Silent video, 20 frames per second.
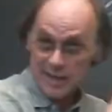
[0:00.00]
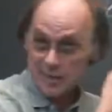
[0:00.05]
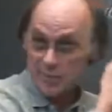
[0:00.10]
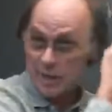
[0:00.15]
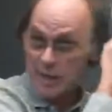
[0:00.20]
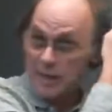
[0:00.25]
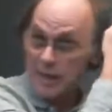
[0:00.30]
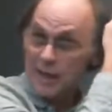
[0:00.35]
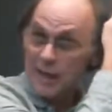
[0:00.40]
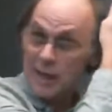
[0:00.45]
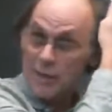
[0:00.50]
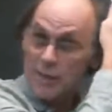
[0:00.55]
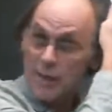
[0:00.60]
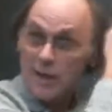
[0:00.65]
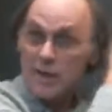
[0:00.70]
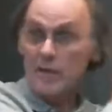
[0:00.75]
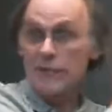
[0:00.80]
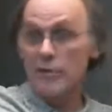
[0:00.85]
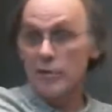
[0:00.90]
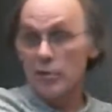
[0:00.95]
to be thinking about,
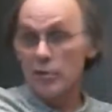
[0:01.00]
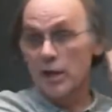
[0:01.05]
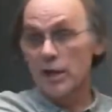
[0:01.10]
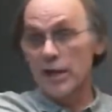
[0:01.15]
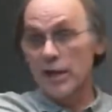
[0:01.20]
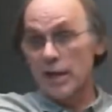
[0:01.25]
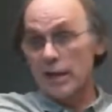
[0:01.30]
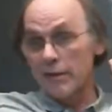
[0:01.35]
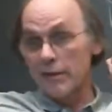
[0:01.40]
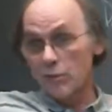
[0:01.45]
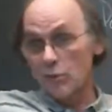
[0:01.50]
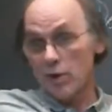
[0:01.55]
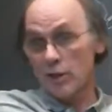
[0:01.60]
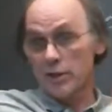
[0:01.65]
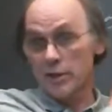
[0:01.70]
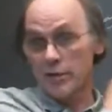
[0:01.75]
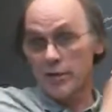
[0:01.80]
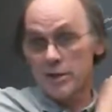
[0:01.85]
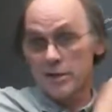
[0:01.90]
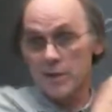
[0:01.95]
even
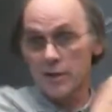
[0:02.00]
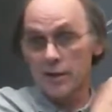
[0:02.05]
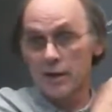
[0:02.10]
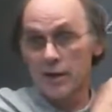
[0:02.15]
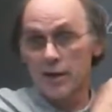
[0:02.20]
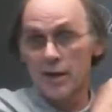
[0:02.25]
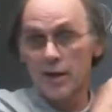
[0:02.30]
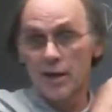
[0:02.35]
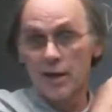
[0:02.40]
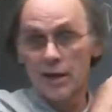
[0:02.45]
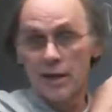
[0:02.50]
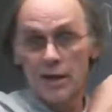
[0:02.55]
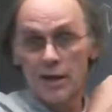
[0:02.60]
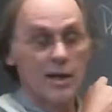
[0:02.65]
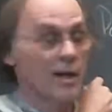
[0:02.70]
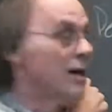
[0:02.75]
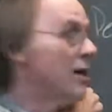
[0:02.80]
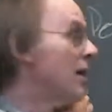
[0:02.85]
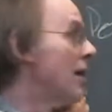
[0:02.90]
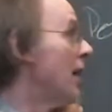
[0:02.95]
relativistically.
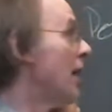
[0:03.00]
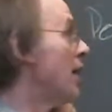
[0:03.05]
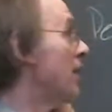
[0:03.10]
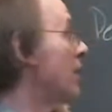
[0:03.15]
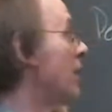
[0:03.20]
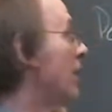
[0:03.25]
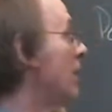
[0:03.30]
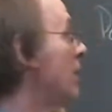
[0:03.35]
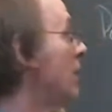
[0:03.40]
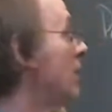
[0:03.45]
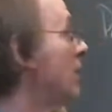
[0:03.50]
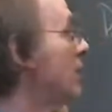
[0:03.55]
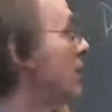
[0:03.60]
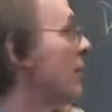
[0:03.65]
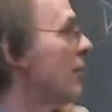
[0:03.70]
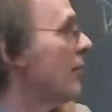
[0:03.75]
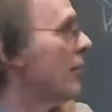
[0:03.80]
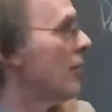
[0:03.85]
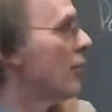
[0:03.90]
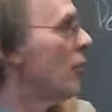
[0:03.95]
And you
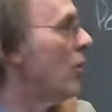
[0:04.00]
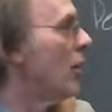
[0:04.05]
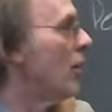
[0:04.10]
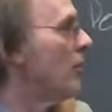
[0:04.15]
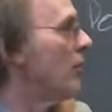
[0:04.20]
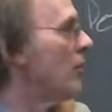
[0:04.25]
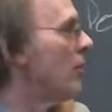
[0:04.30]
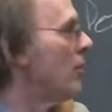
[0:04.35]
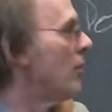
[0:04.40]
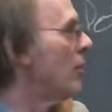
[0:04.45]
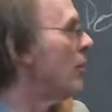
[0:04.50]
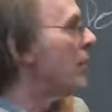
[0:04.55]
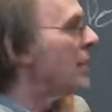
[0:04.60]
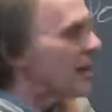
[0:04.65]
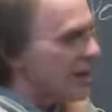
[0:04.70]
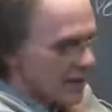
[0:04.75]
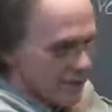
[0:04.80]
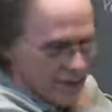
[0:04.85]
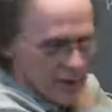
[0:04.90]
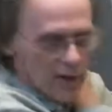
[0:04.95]
know, I mean,
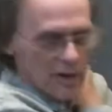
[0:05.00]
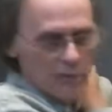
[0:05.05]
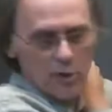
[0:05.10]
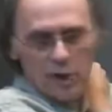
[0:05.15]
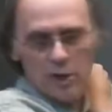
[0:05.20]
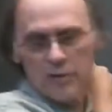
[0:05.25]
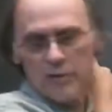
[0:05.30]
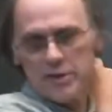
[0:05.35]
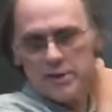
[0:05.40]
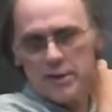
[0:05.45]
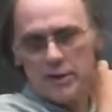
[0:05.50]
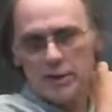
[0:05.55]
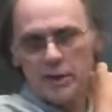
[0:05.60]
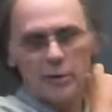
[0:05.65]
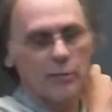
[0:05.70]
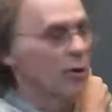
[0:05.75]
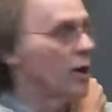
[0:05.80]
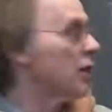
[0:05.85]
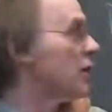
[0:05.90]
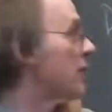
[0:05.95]
even non-relativistically.
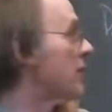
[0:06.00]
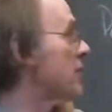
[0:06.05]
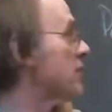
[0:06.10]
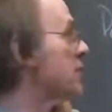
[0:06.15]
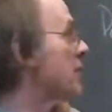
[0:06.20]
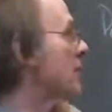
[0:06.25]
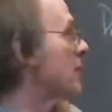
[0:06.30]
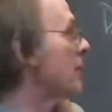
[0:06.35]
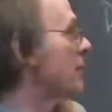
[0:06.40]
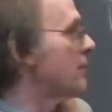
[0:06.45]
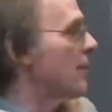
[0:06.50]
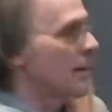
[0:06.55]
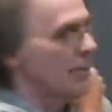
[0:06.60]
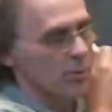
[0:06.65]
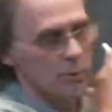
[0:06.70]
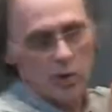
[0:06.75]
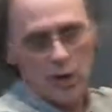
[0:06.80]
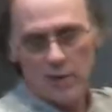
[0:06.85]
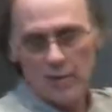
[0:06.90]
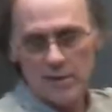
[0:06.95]
Relativistically,
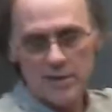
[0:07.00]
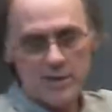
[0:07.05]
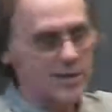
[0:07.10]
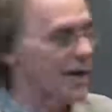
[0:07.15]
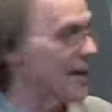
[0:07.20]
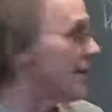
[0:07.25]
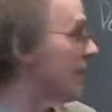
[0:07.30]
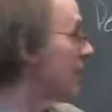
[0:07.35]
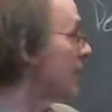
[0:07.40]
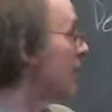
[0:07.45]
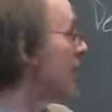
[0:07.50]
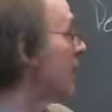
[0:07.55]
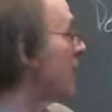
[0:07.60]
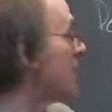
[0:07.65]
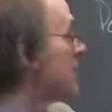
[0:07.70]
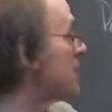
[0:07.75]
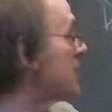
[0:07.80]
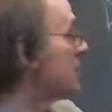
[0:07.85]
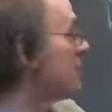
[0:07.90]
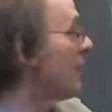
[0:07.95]
people often say that, you know,
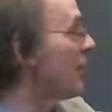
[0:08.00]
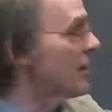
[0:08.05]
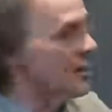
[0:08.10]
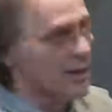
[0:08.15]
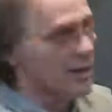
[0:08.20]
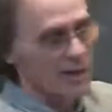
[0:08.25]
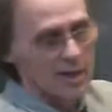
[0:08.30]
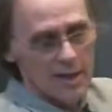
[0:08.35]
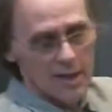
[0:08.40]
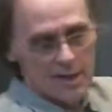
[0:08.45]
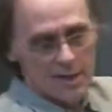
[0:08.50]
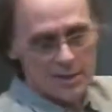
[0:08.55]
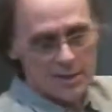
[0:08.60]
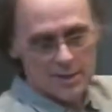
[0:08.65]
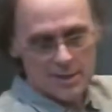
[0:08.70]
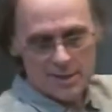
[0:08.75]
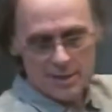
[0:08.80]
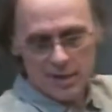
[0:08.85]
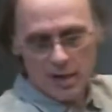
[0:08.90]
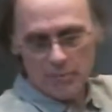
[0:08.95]
this
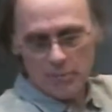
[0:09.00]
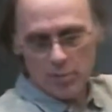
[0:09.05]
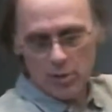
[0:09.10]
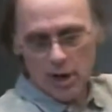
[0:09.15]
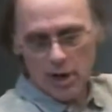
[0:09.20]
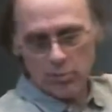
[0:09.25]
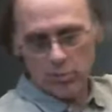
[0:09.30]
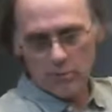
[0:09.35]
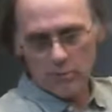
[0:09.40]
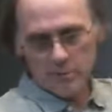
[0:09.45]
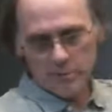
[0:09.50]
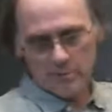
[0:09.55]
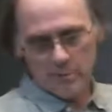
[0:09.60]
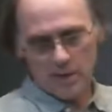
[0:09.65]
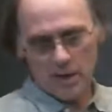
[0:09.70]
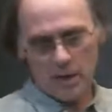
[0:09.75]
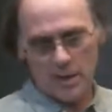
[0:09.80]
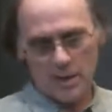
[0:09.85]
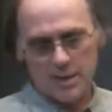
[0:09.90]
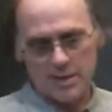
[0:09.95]
has got problems
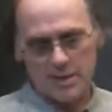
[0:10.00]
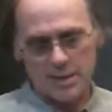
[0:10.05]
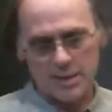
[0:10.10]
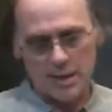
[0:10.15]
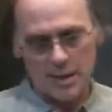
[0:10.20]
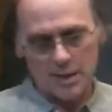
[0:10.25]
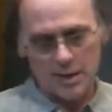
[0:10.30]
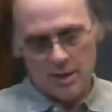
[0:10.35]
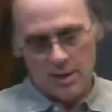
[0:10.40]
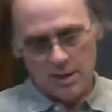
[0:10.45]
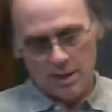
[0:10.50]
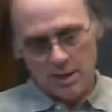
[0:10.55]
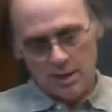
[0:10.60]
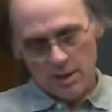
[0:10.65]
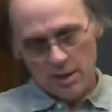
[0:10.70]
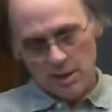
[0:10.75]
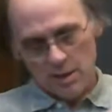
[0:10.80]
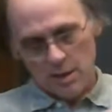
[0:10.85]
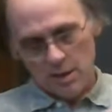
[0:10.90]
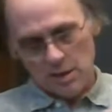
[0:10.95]
because,
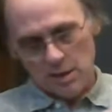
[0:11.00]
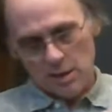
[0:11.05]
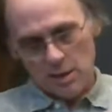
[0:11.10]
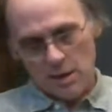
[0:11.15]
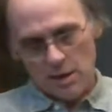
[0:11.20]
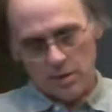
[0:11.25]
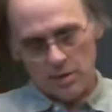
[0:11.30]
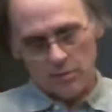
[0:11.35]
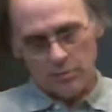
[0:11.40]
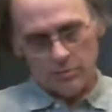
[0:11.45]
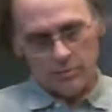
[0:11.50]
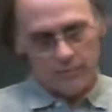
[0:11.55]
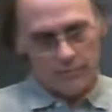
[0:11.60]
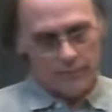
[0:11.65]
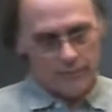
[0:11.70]
you know,